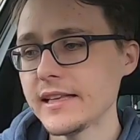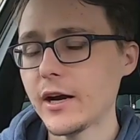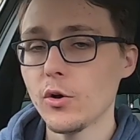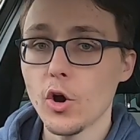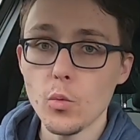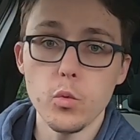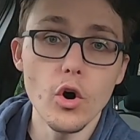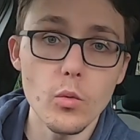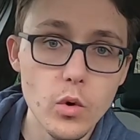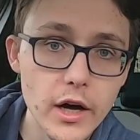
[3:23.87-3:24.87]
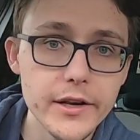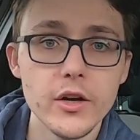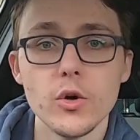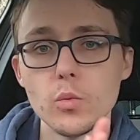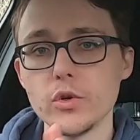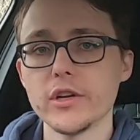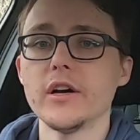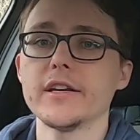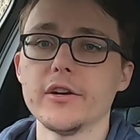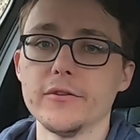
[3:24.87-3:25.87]
Now, what one would
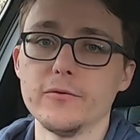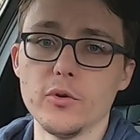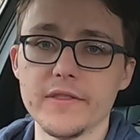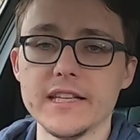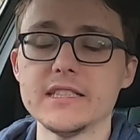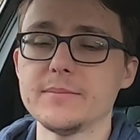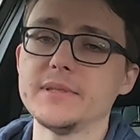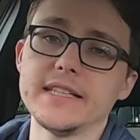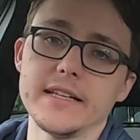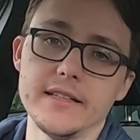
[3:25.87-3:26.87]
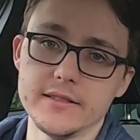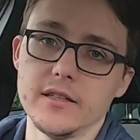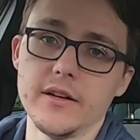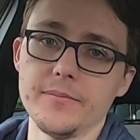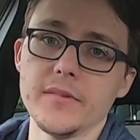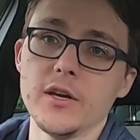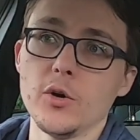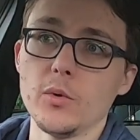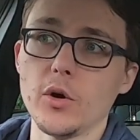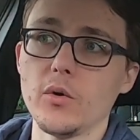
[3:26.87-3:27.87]
I go for at this particular time?
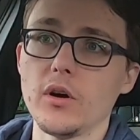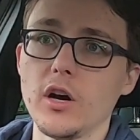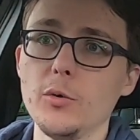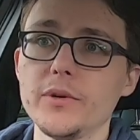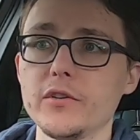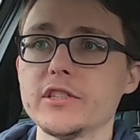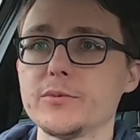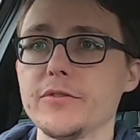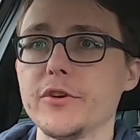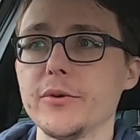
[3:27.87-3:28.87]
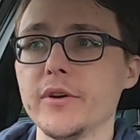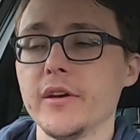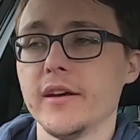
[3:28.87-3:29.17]
Well, I'll be honest with you,